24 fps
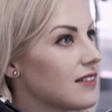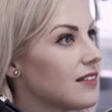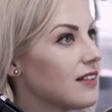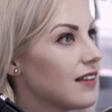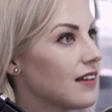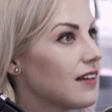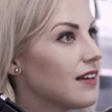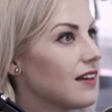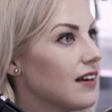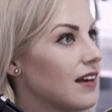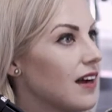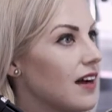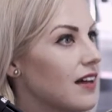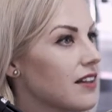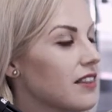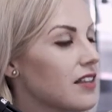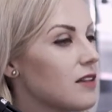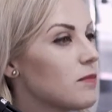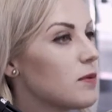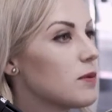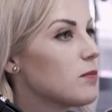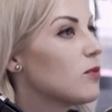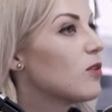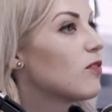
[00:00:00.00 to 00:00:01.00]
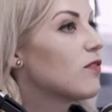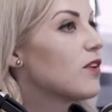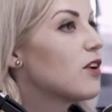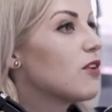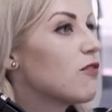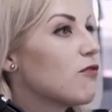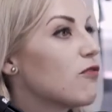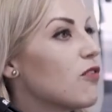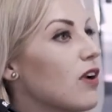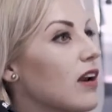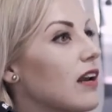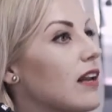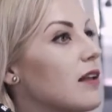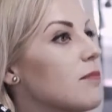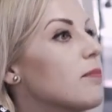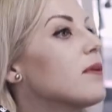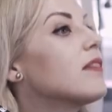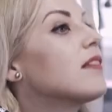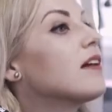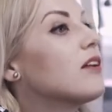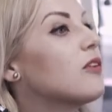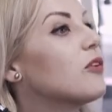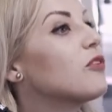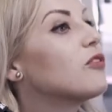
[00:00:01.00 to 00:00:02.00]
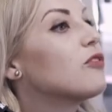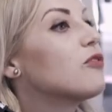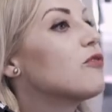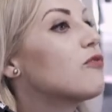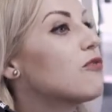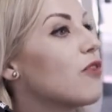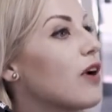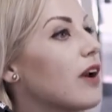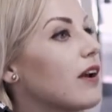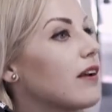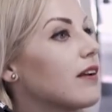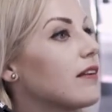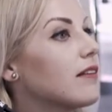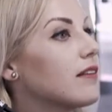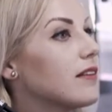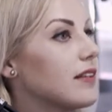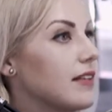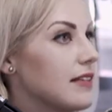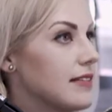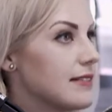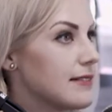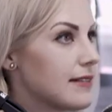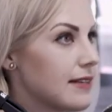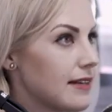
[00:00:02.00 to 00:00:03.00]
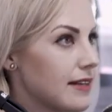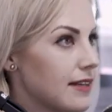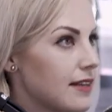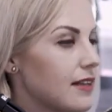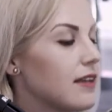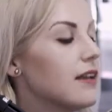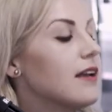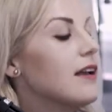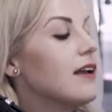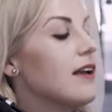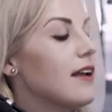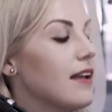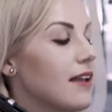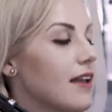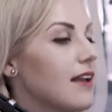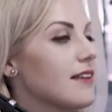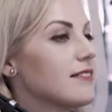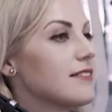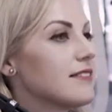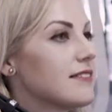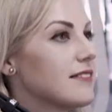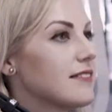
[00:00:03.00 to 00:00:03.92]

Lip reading: Yeah, I think people are very friendly, but they're not your friend easily. Yeah. Yes.